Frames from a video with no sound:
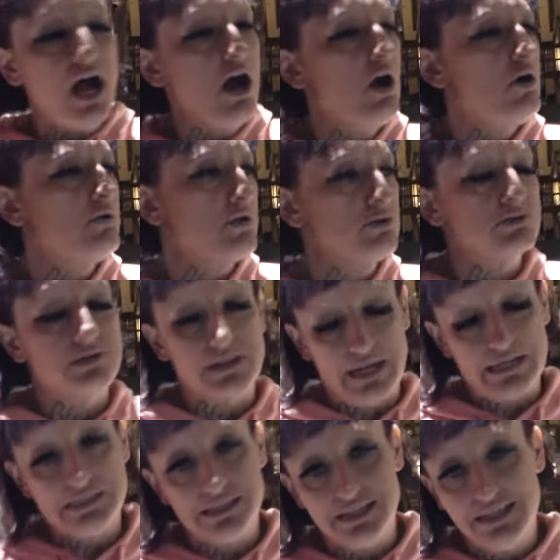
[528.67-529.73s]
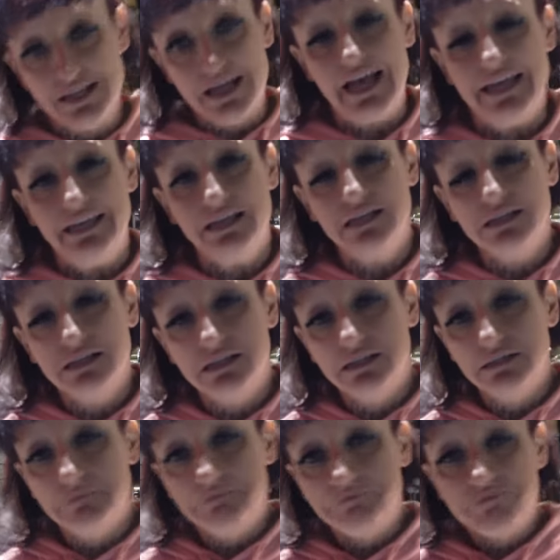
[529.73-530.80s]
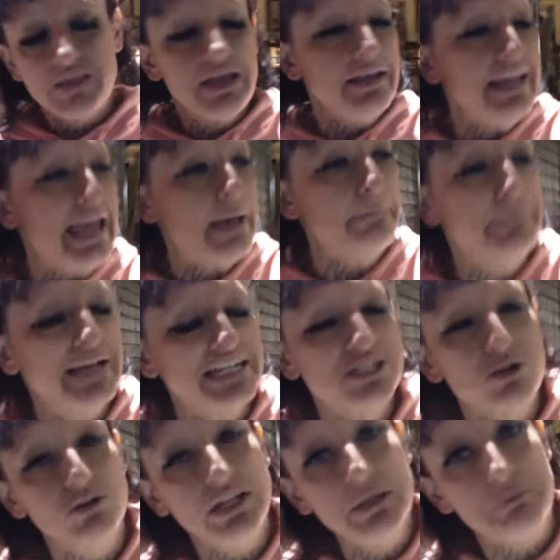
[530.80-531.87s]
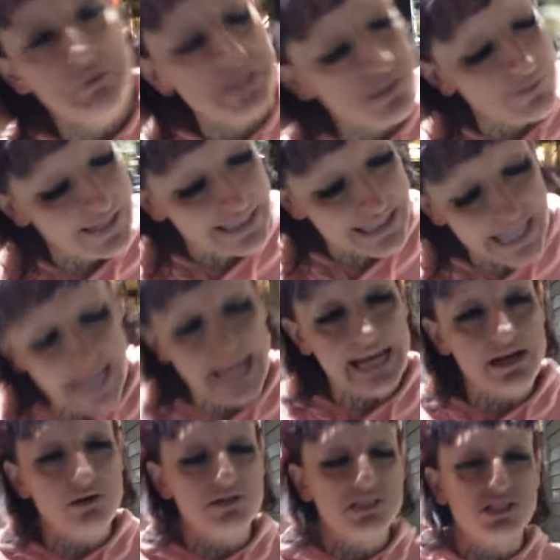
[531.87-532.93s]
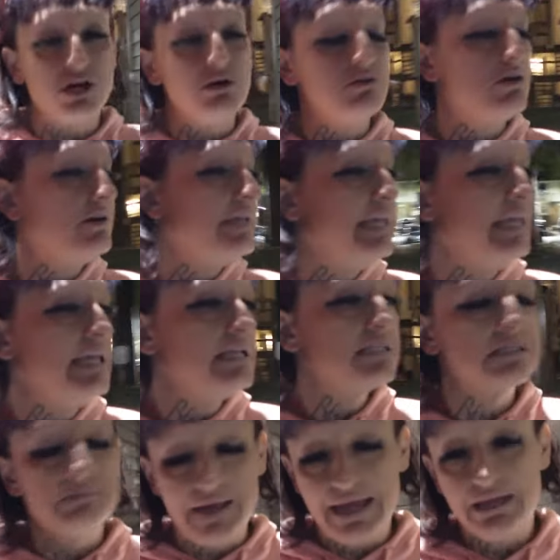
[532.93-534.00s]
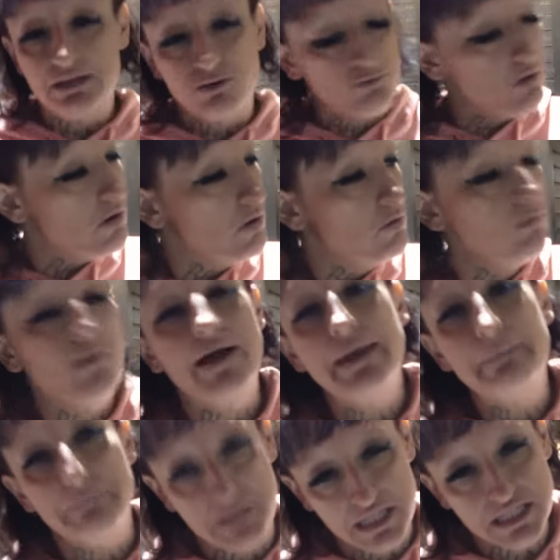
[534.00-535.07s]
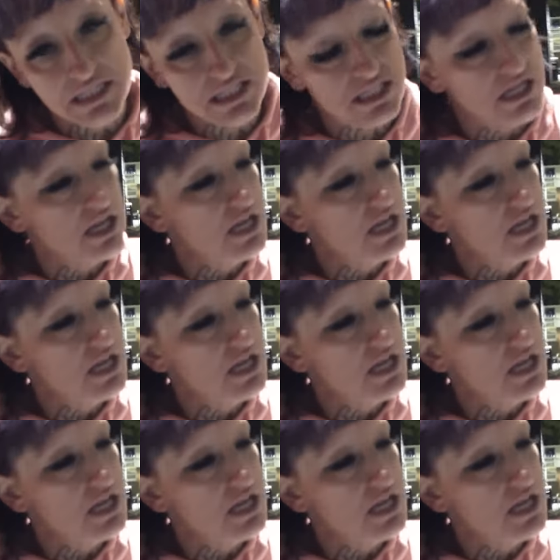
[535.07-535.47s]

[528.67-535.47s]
All those crazy. Damn. Hey. You gonna get the bad life sentence? That bitch gonna leave prison with a tag on his toe cause he smacked the wrong white bitch.